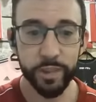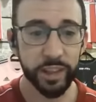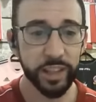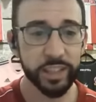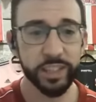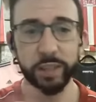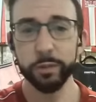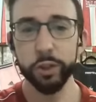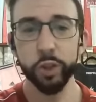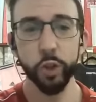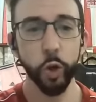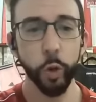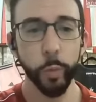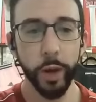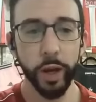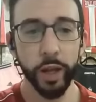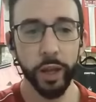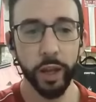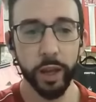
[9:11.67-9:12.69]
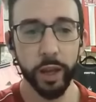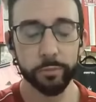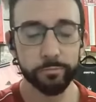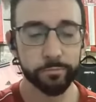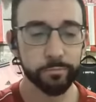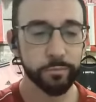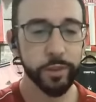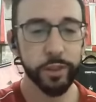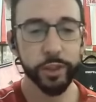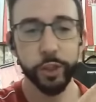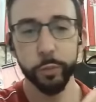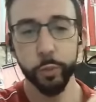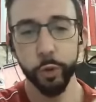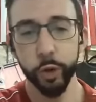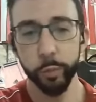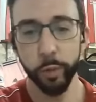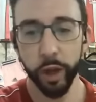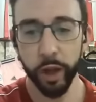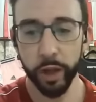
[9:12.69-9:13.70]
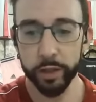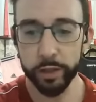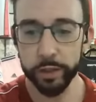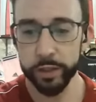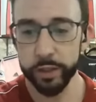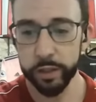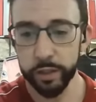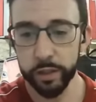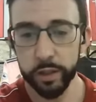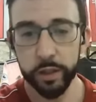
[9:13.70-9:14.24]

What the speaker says: let's never talk about it again. Let's just put it behind us.